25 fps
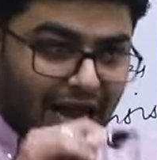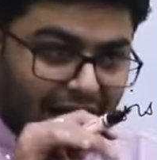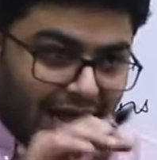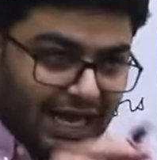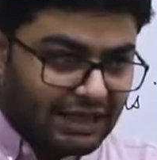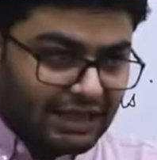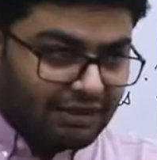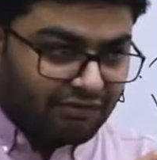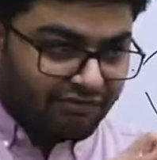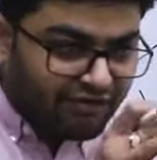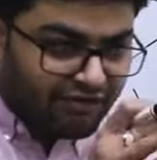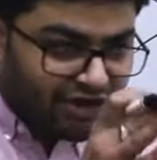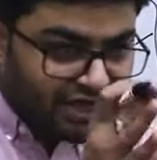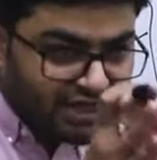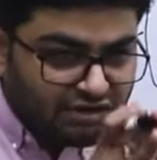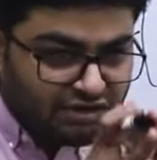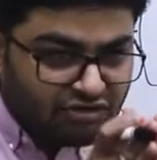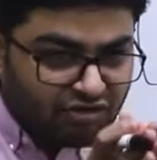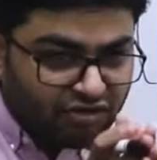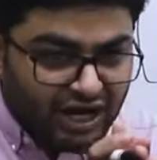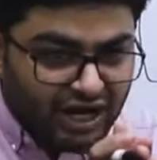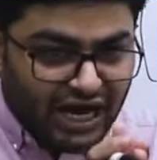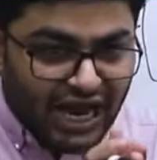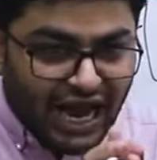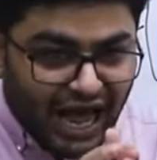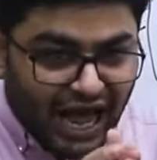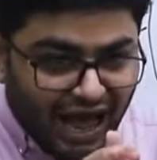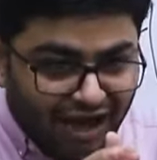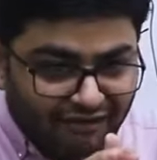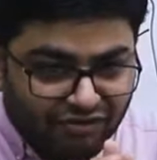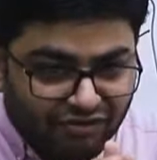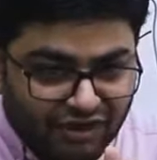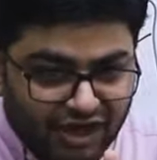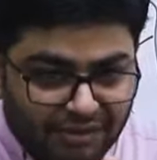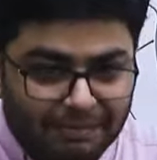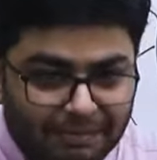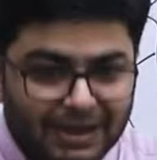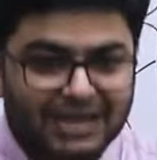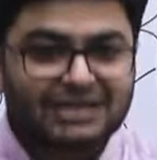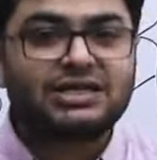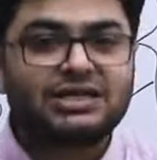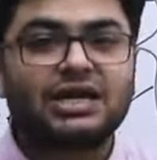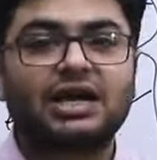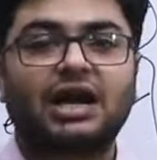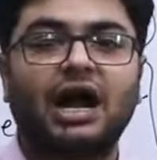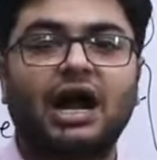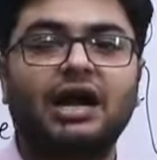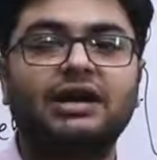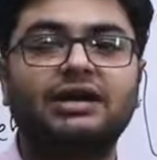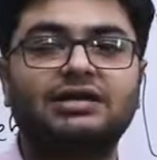and once we have the
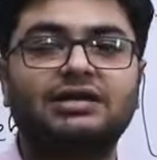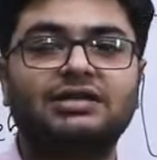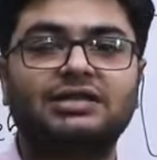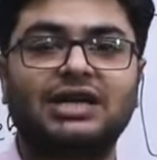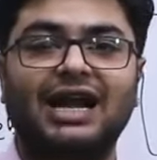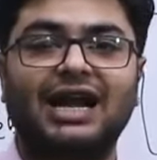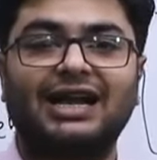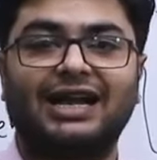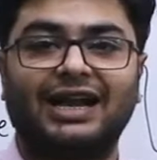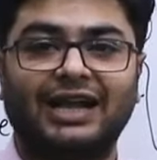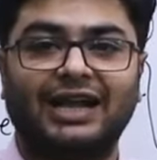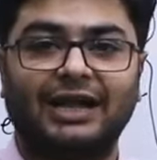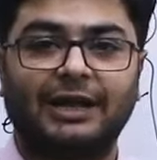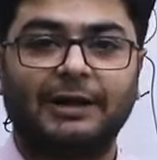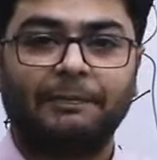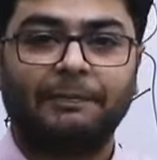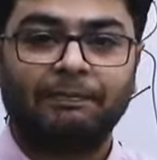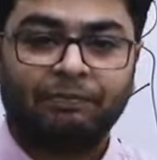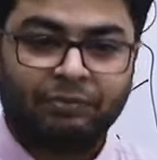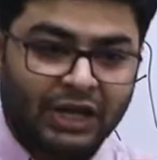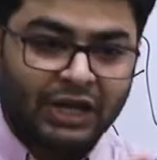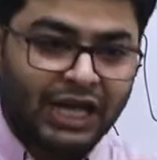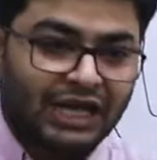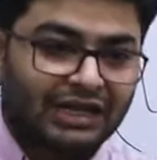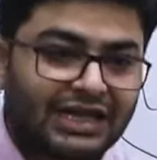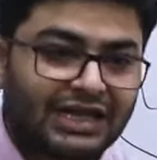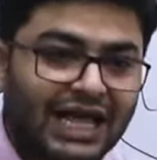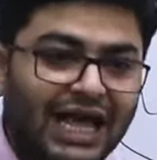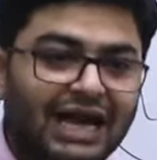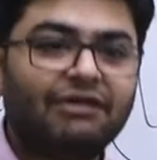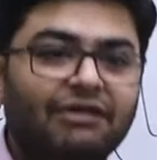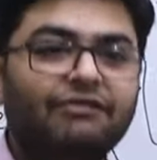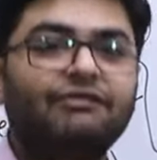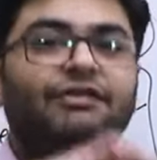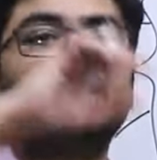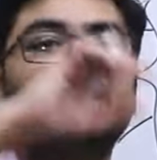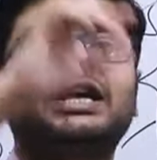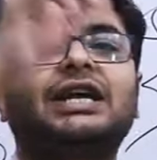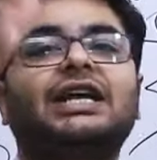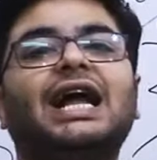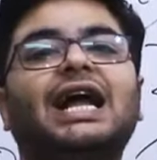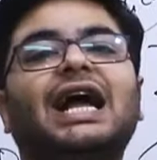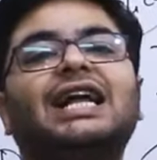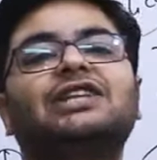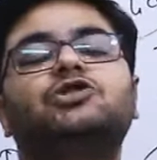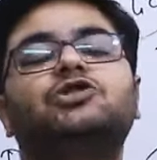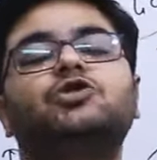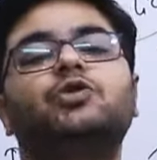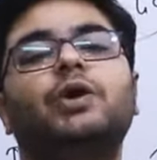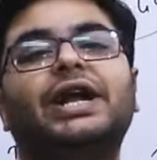basic understanding, then we
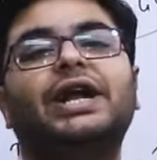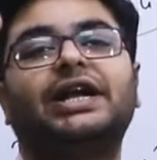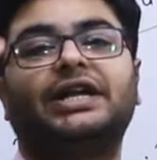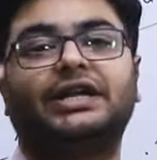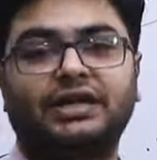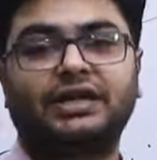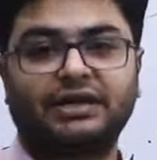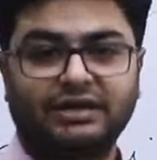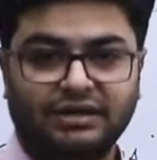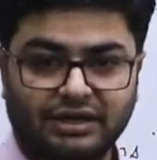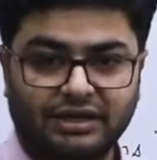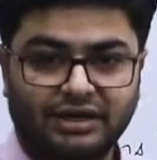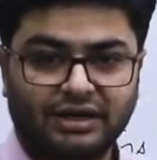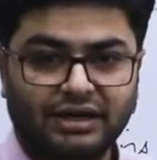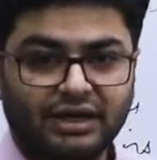graduate